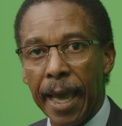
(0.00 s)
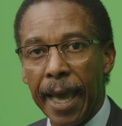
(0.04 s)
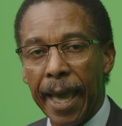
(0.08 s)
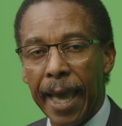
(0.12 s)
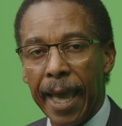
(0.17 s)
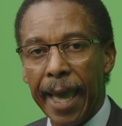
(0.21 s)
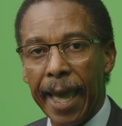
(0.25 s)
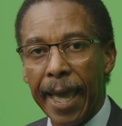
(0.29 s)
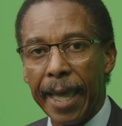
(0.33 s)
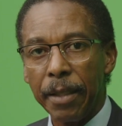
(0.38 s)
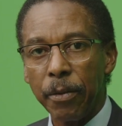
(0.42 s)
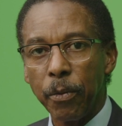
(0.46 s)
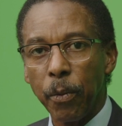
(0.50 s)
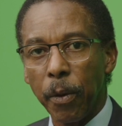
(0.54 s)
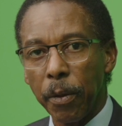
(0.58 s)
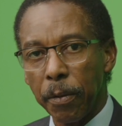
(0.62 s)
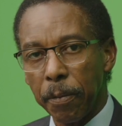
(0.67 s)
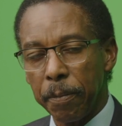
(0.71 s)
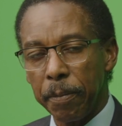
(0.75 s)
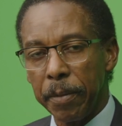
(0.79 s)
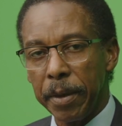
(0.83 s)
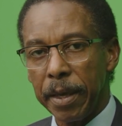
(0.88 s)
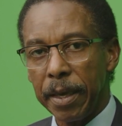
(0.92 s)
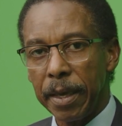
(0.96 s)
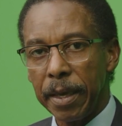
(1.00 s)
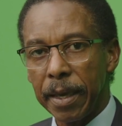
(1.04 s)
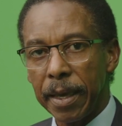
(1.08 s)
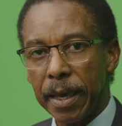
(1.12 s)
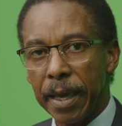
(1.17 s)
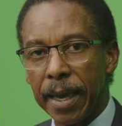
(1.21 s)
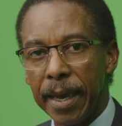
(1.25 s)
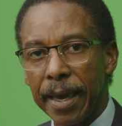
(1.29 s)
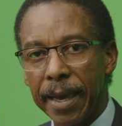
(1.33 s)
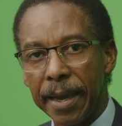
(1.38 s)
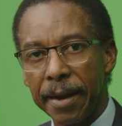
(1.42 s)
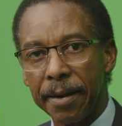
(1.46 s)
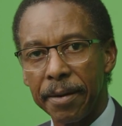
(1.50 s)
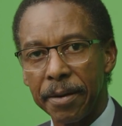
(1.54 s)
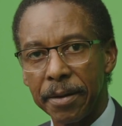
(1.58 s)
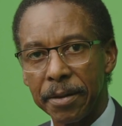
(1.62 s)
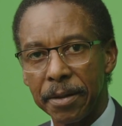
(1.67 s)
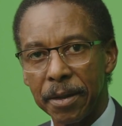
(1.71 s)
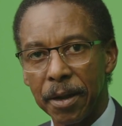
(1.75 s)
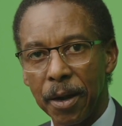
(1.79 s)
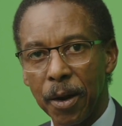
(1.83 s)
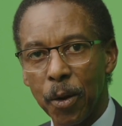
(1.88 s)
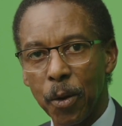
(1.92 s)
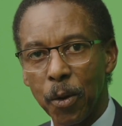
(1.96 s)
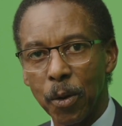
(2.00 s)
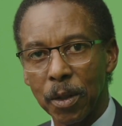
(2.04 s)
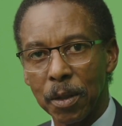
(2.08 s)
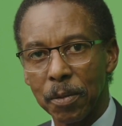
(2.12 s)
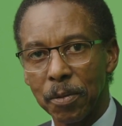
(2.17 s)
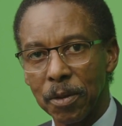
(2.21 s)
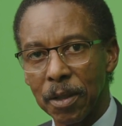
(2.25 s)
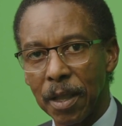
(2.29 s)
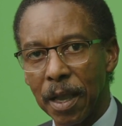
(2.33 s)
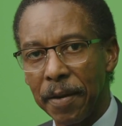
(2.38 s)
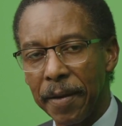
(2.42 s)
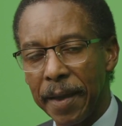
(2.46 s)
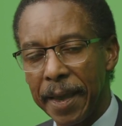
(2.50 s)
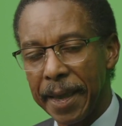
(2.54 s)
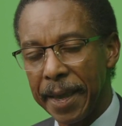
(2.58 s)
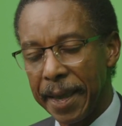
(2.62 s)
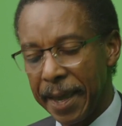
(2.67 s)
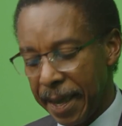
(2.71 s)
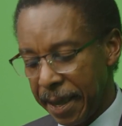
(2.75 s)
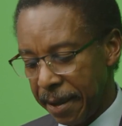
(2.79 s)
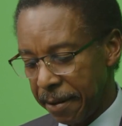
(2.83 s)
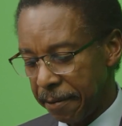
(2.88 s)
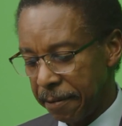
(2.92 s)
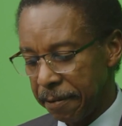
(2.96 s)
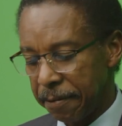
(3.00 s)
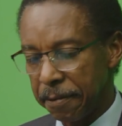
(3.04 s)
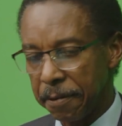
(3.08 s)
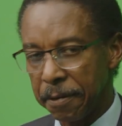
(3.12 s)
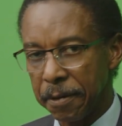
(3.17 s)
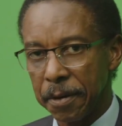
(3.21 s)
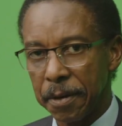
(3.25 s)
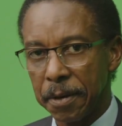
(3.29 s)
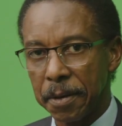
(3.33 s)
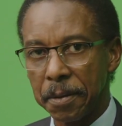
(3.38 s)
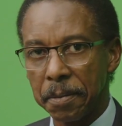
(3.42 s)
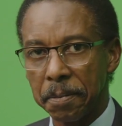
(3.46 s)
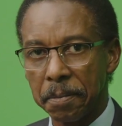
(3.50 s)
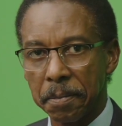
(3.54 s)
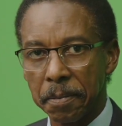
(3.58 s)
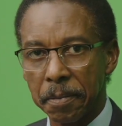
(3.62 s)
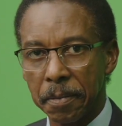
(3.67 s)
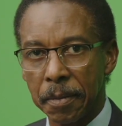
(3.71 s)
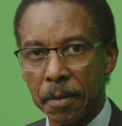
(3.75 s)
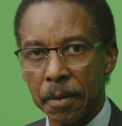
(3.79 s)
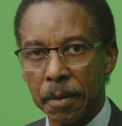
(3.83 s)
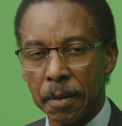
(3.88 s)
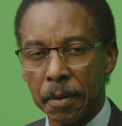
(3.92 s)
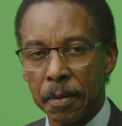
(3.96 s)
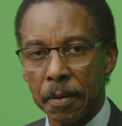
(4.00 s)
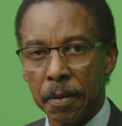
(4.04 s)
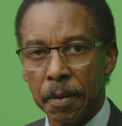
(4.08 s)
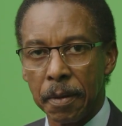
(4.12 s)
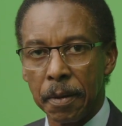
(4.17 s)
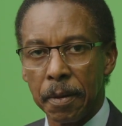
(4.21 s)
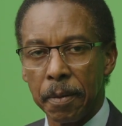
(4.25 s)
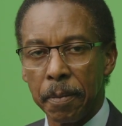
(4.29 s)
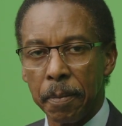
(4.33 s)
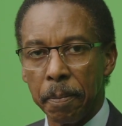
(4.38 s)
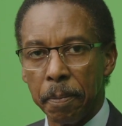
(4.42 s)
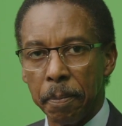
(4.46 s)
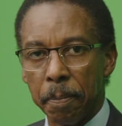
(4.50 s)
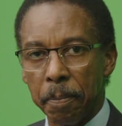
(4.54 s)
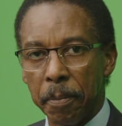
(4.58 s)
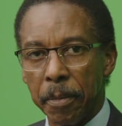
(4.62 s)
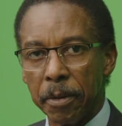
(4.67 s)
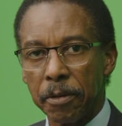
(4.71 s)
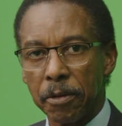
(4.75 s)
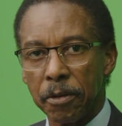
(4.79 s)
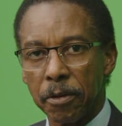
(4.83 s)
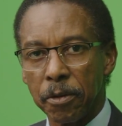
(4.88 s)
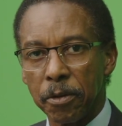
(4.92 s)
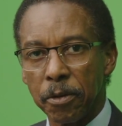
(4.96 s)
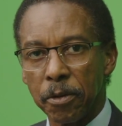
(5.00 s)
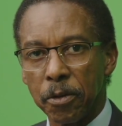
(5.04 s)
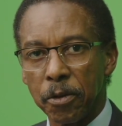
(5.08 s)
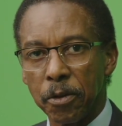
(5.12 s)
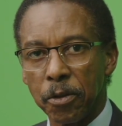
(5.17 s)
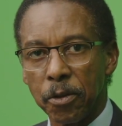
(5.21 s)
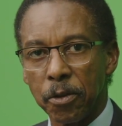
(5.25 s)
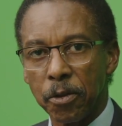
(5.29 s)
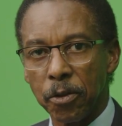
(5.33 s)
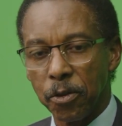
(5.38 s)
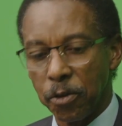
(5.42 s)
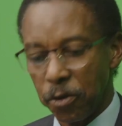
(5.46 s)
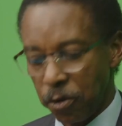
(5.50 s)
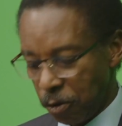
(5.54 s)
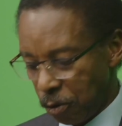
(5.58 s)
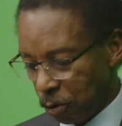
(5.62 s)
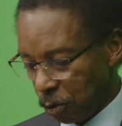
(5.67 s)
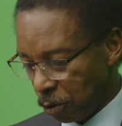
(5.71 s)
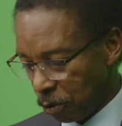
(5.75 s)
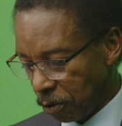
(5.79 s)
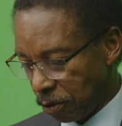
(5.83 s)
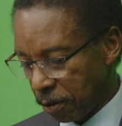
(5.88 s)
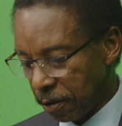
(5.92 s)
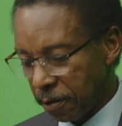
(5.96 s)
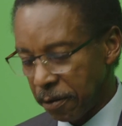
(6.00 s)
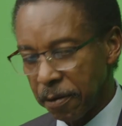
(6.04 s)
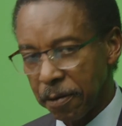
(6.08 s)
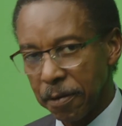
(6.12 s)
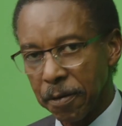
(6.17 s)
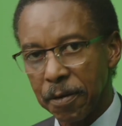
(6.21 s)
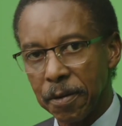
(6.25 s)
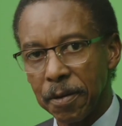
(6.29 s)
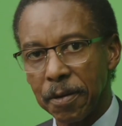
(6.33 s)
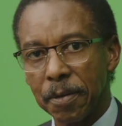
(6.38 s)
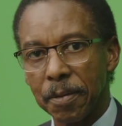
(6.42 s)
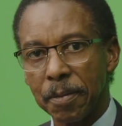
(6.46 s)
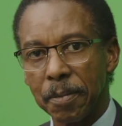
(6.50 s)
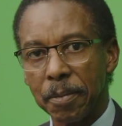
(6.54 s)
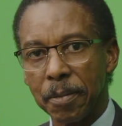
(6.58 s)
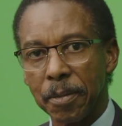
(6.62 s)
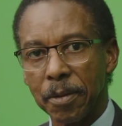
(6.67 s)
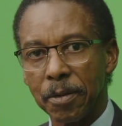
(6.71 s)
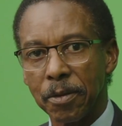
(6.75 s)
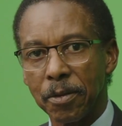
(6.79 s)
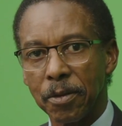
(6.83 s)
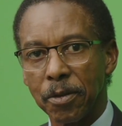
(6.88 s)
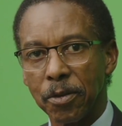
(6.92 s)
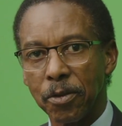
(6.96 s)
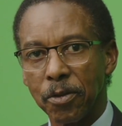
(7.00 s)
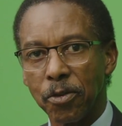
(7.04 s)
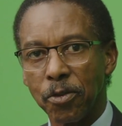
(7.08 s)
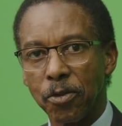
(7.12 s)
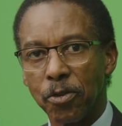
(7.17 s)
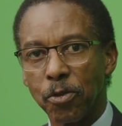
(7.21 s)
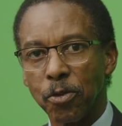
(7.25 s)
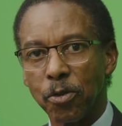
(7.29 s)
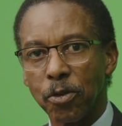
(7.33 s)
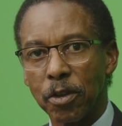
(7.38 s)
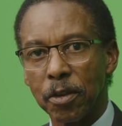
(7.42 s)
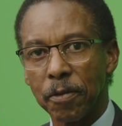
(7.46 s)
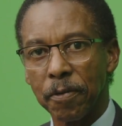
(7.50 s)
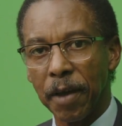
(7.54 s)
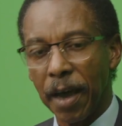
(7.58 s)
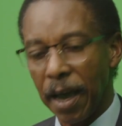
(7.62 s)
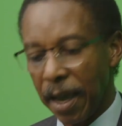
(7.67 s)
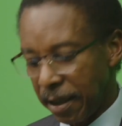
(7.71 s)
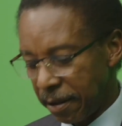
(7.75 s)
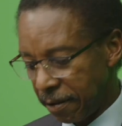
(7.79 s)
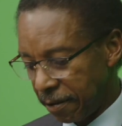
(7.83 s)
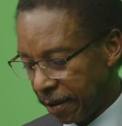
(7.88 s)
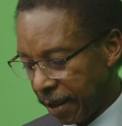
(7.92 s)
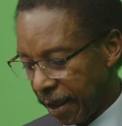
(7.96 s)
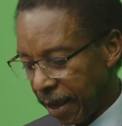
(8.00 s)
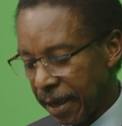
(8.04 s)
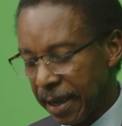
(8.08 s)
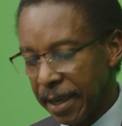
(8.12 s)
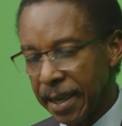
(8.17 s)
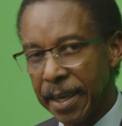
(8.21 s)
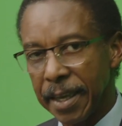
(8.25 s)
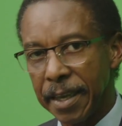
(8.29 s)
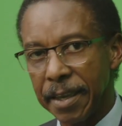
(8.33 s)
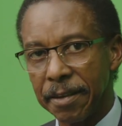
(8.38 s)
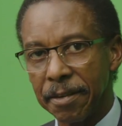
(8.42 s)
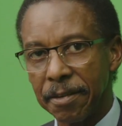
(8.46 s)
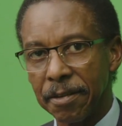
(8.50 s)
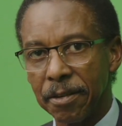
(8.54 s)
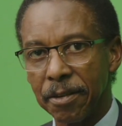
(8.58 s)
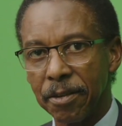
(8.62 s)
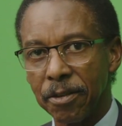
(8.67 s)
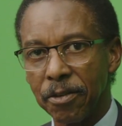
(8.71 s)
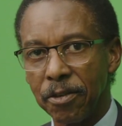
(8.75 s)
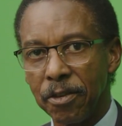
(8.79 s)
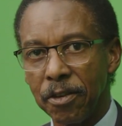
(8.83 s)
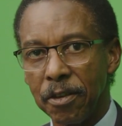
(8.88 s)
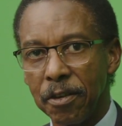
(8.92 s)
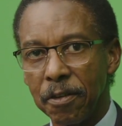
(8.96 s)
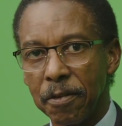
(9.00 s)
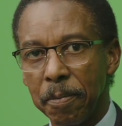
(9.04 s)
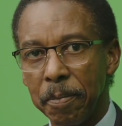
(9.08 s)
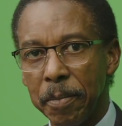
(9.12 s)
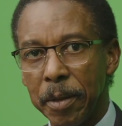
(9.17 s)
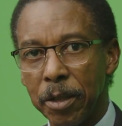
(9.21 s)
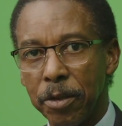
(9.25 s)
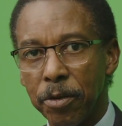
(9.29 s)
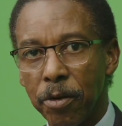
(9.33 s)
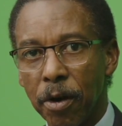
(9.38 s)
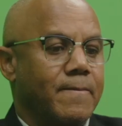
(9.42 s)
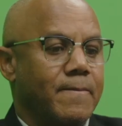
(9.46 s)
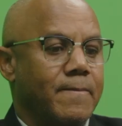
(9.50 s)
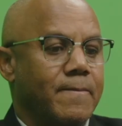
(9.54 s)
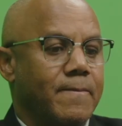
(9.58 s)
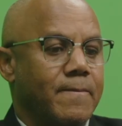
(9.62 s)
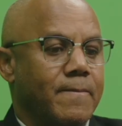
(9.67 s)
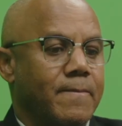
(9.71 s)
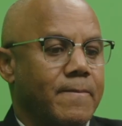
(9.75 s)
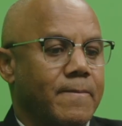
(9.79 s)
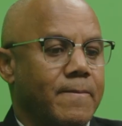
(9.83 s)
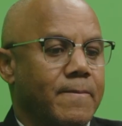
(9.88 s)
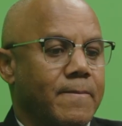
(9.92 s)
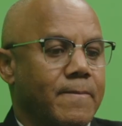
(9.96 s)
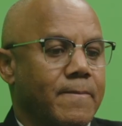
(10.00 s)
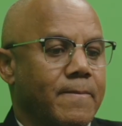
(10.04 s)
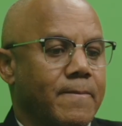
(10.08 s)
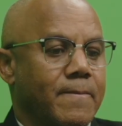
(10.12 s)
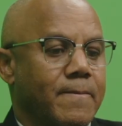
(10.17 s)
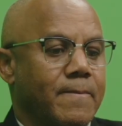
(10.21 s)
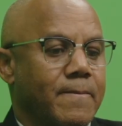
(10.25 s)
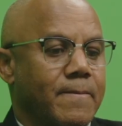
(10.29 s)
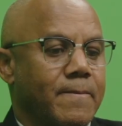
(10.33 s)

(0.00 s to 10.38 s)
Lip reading: And with me here on the Earl Gibbs Live, I have Mr. Joseph Isaac is the chief meteorologist at